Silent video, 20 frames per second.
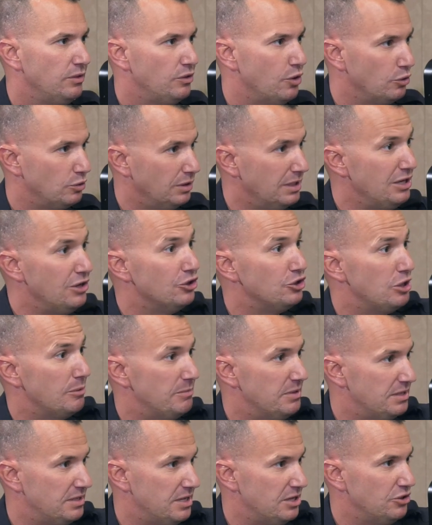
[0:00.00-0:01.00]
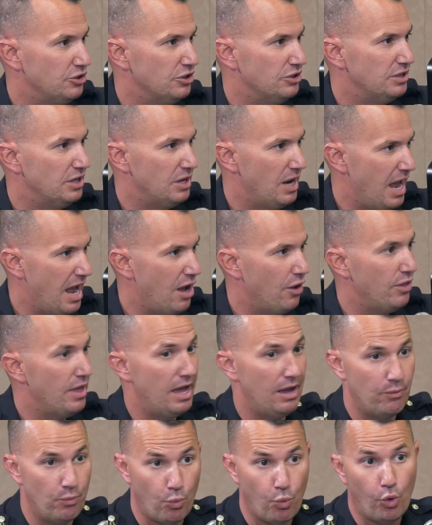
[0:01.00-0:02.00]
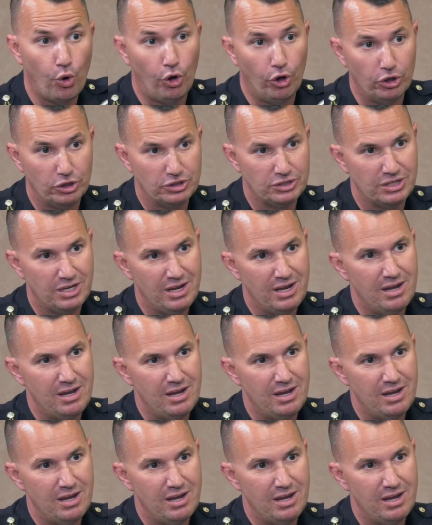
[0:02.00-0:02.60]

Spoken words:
those leadership decisions and how that works